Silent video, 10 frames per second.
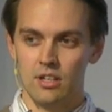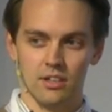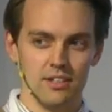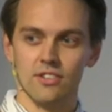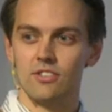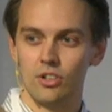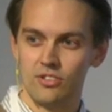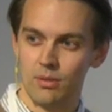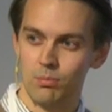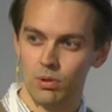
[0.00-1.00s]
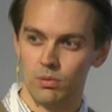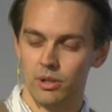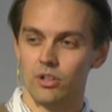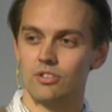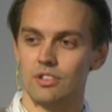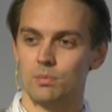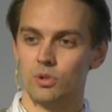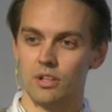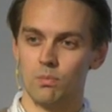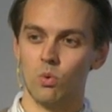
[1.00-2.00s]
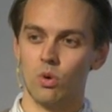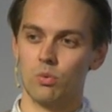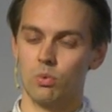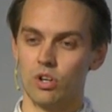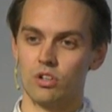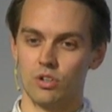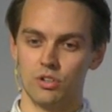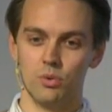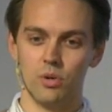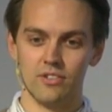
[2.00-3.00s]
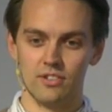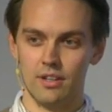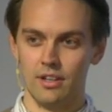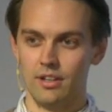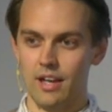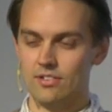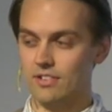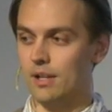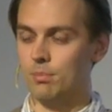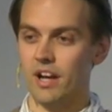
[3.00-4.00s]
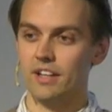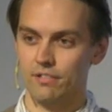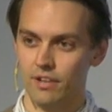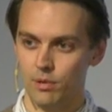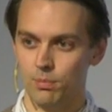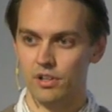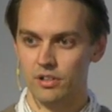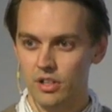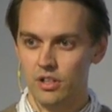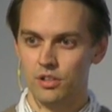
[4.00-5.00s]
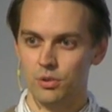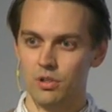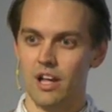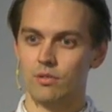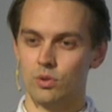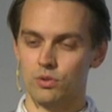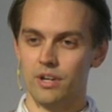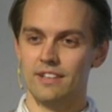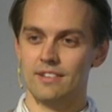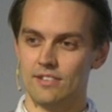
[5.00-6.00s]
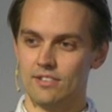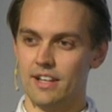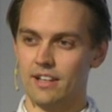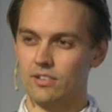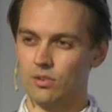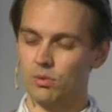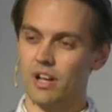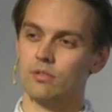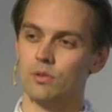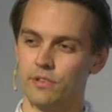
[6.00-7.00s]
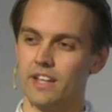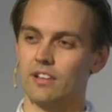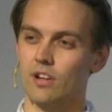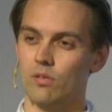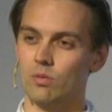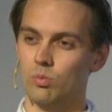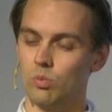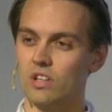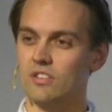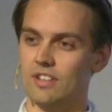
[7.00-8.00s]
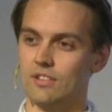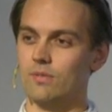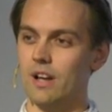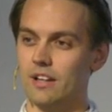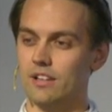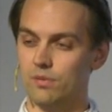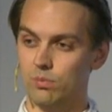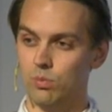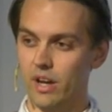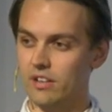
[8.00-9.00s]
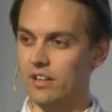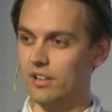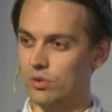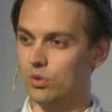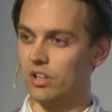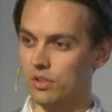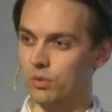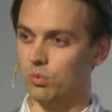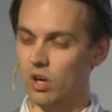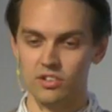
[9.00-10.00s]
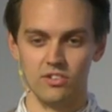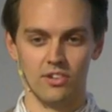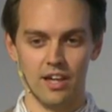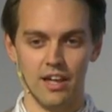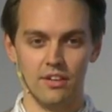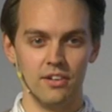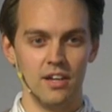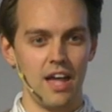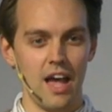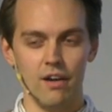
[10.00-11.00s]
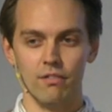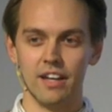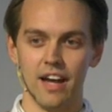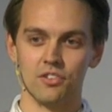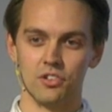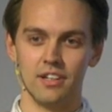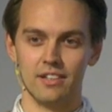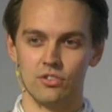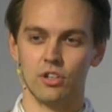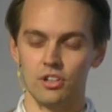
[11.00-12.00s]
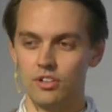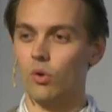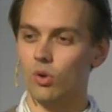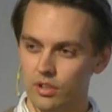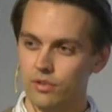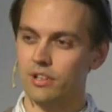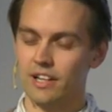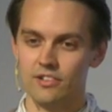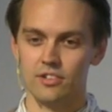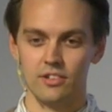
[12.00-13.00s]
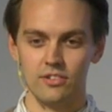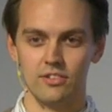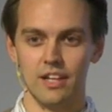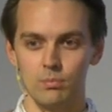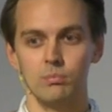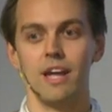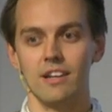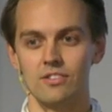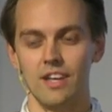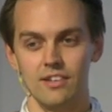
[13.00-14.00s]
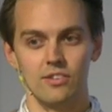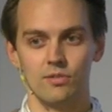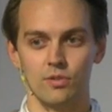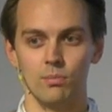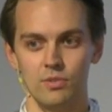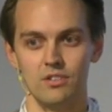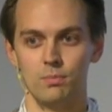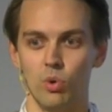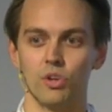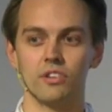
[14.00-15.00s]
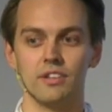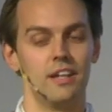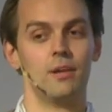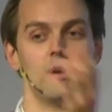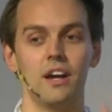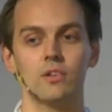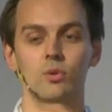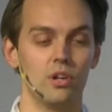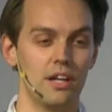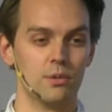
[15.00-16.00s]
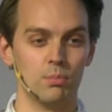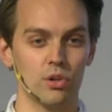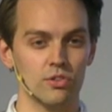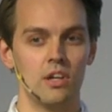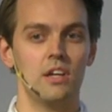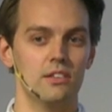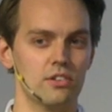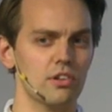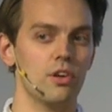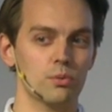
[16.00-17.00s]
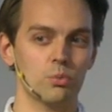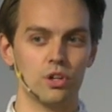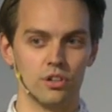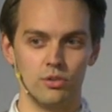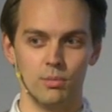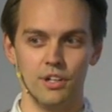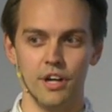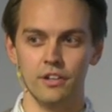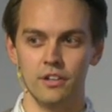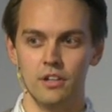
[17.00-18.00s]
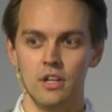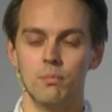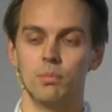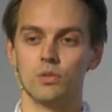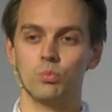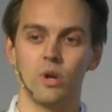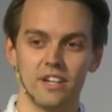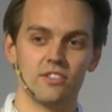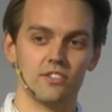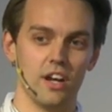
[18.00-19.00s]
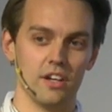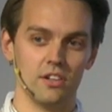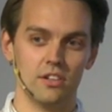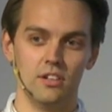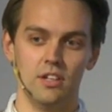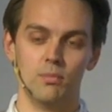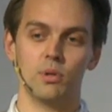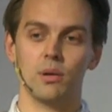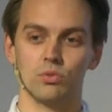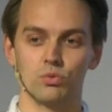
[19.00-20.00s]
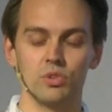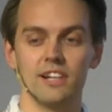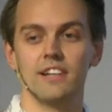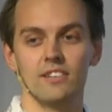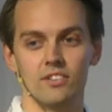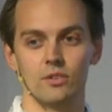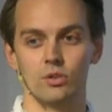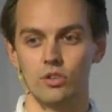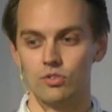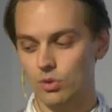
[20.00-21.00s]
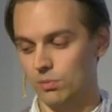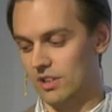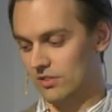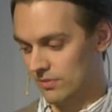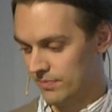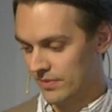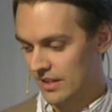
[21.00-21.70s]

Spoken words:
This is not simple because it's putting more work on you as the API developer. You will have to create these links. You will have to think of what is valid when and who can do what, and have I actually inserted all the relations that make sense from this point in the API to all other points. There's a lot of work to be done. But when it's done, it becomes really easy to consume this.